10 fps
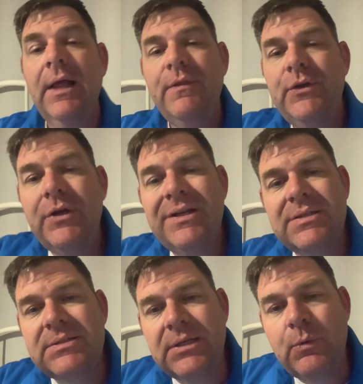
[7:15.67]
then you can
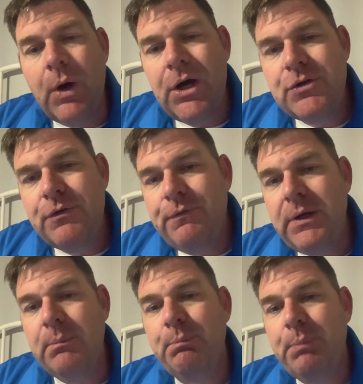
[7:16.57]
descend to 100 feet
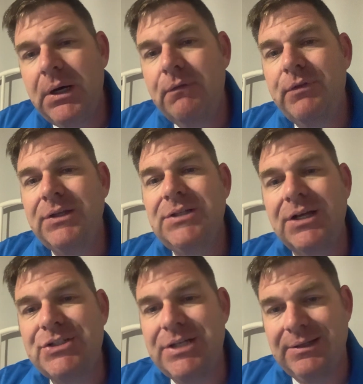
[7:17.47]
above the
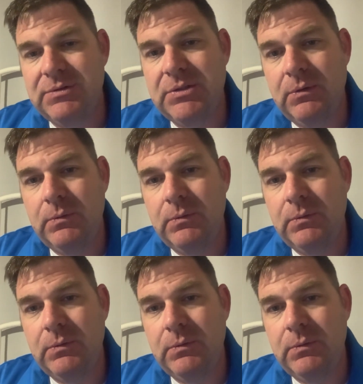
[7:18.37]
touchdown zone.